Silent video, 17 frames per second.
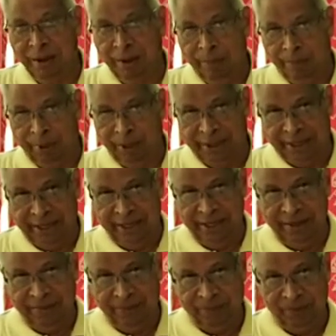But
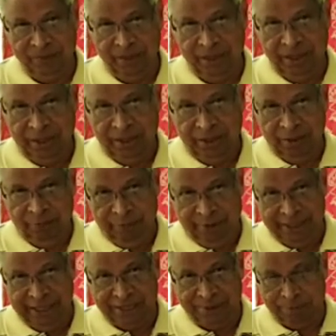then
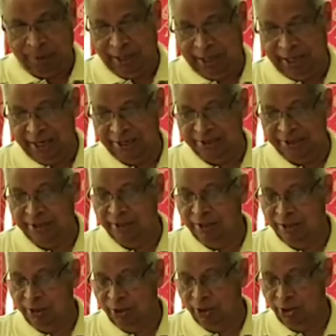with the explanation,